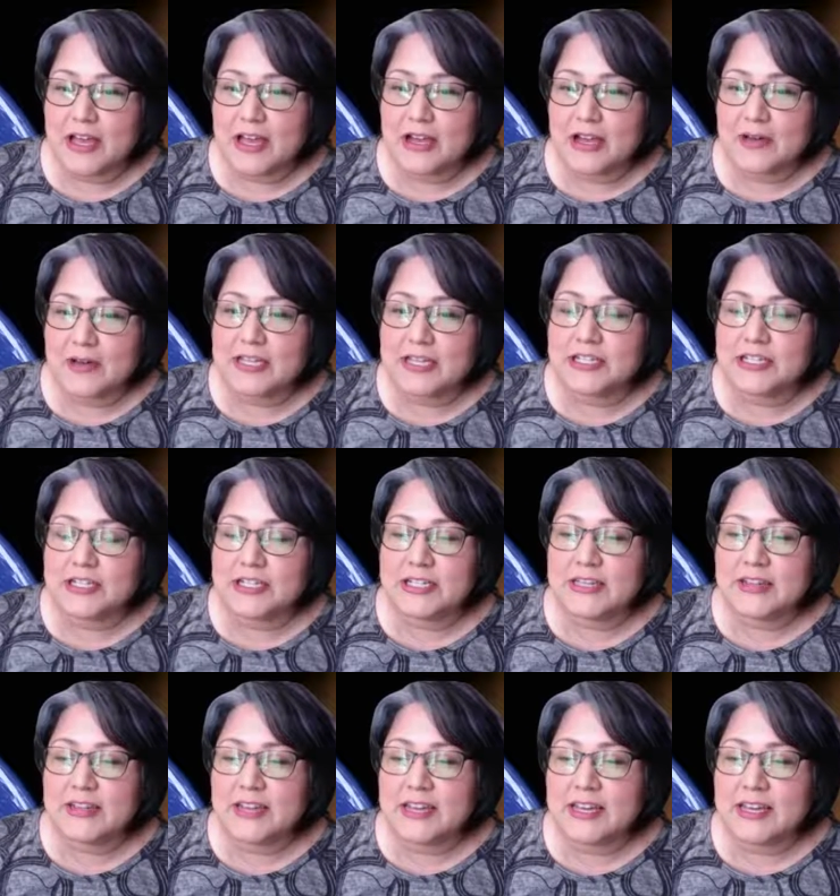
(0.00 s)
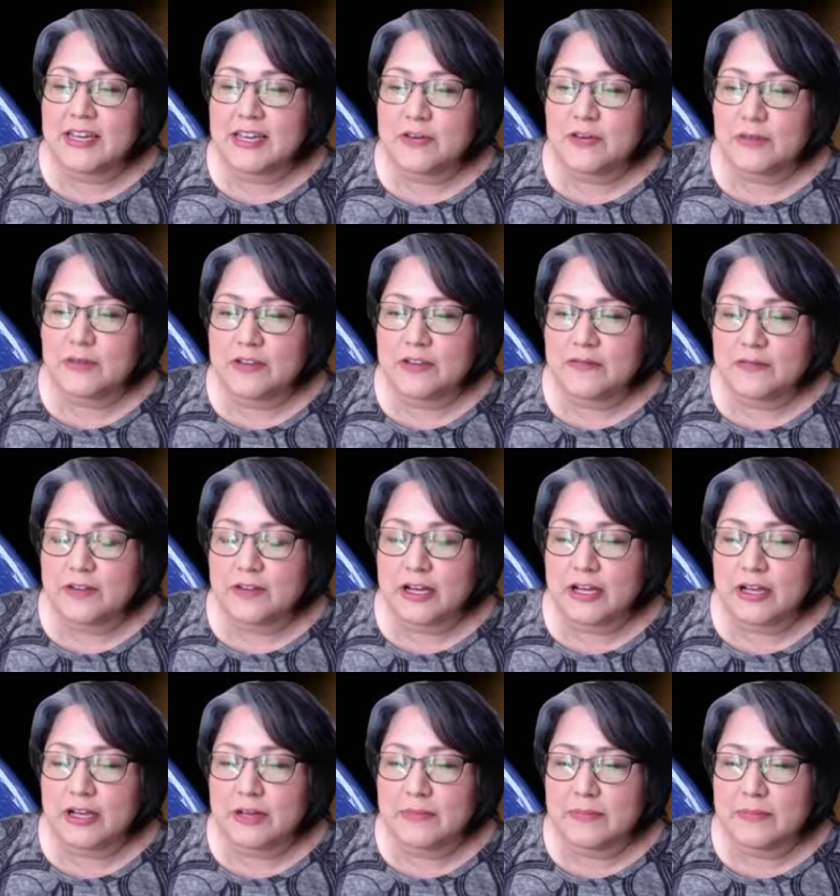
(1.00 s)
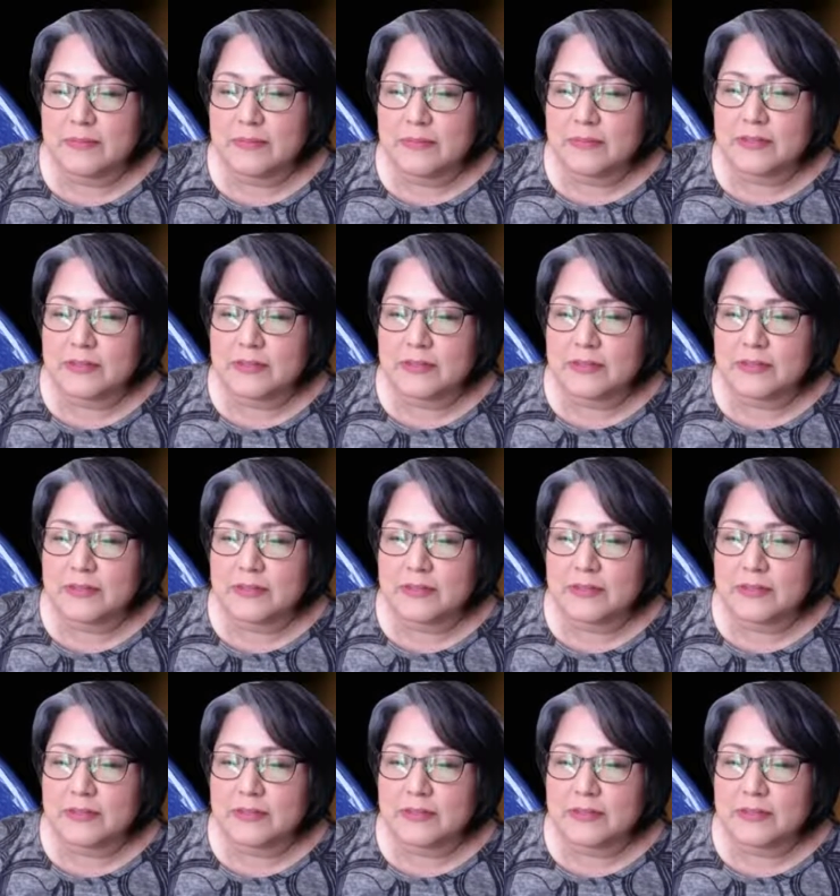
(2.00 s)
question, one from,